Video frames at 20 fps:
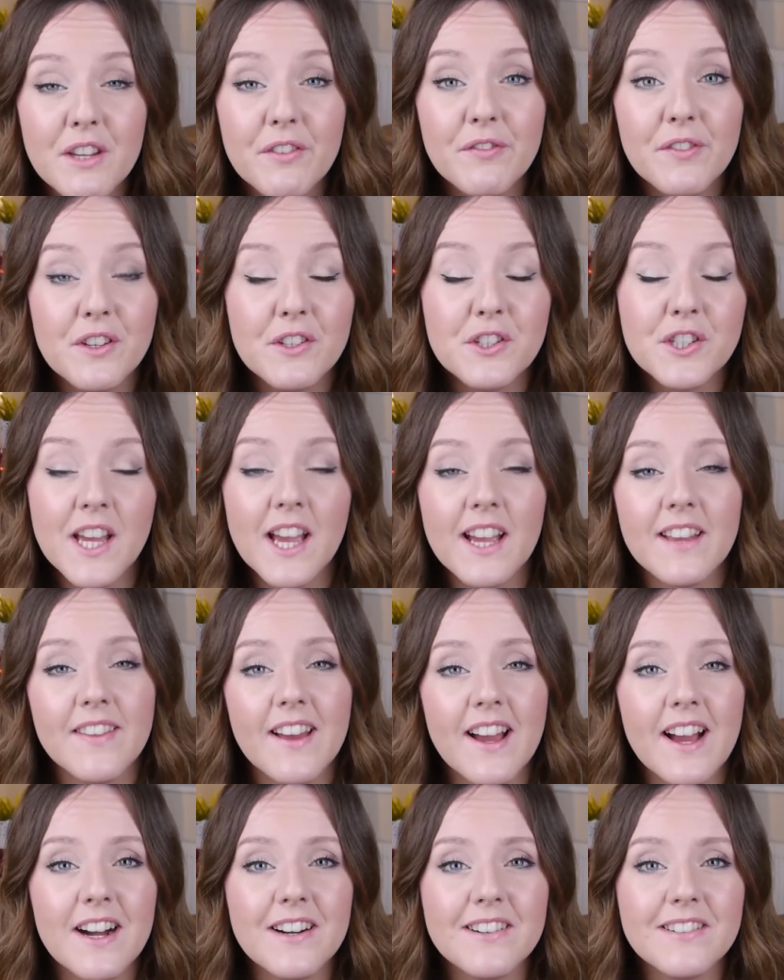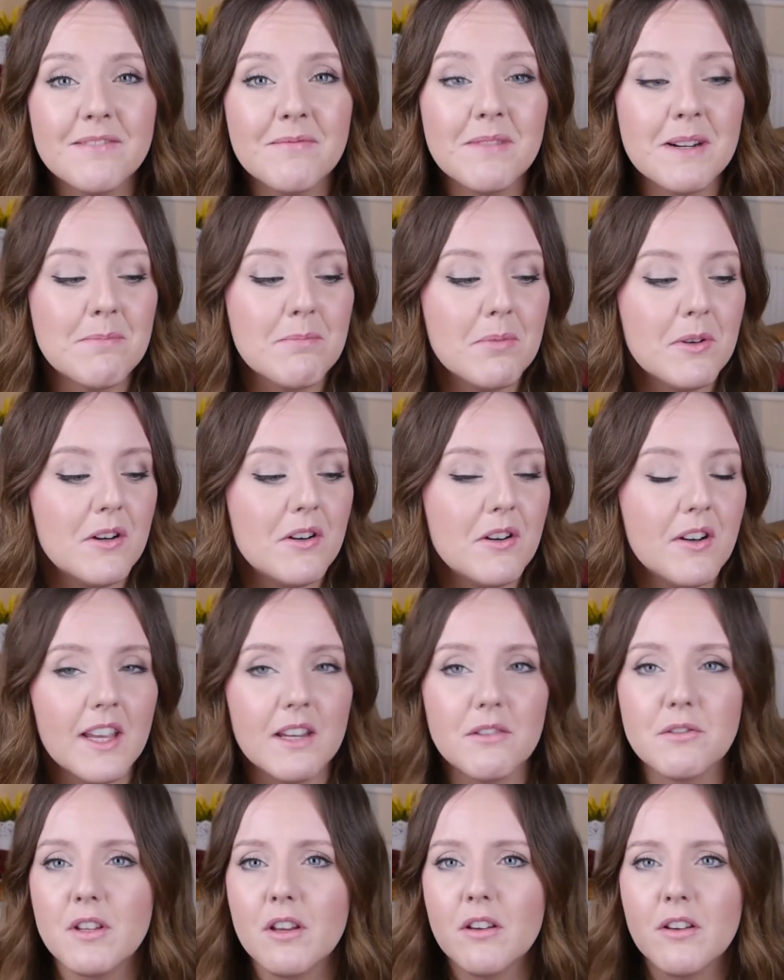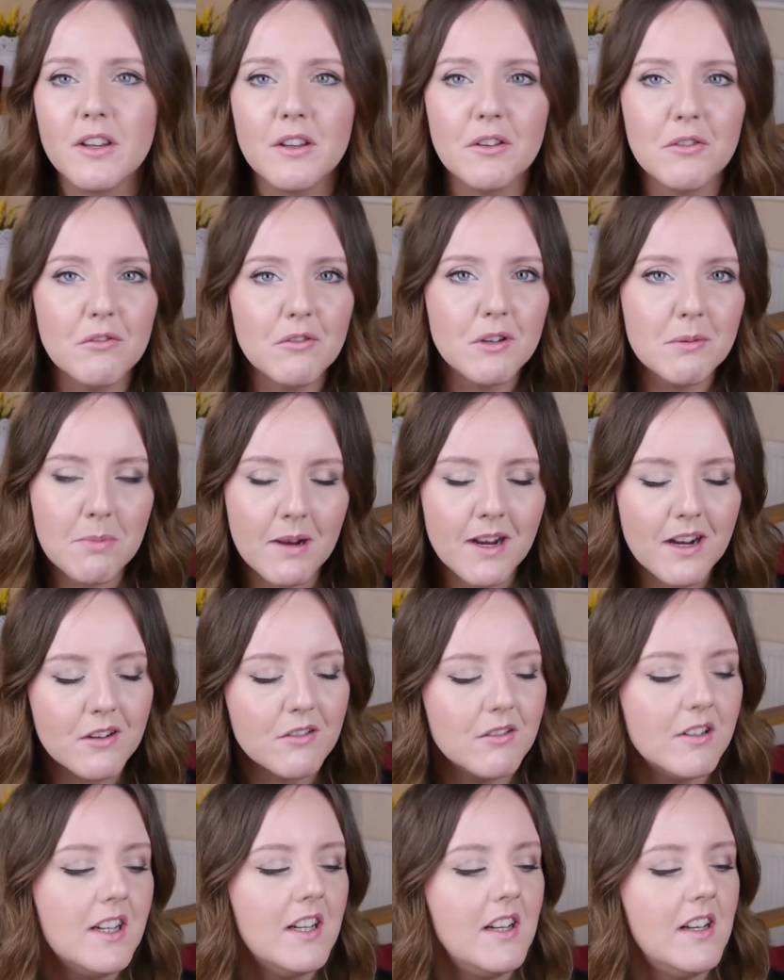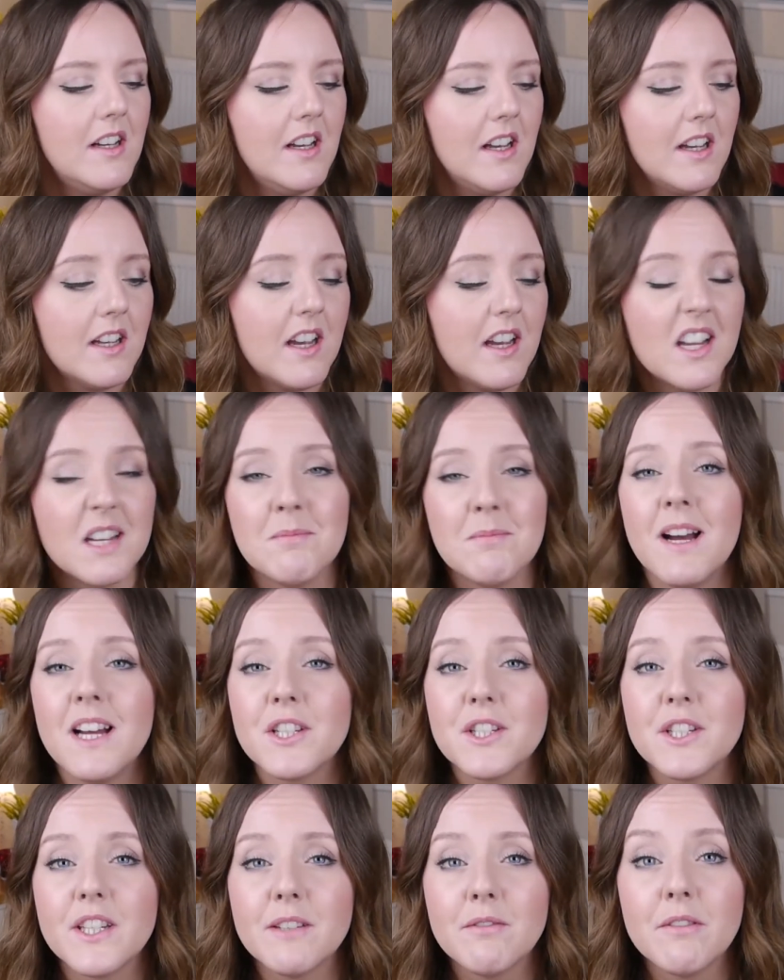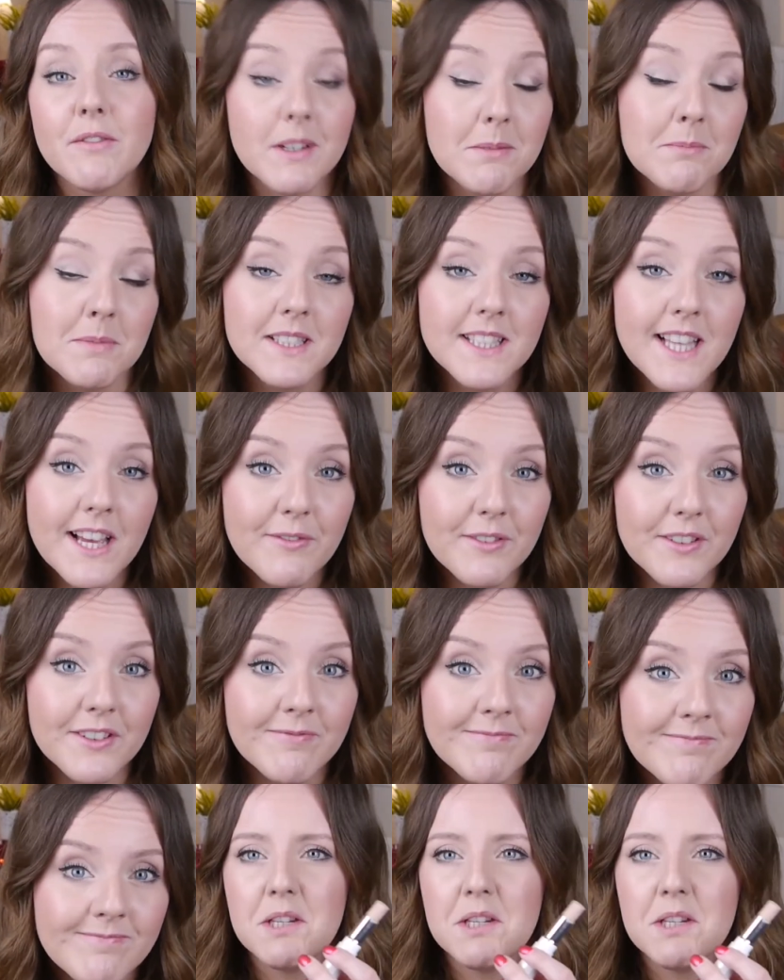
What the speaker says: If you check that out on my blog, it will tell you all about colour matching with No7.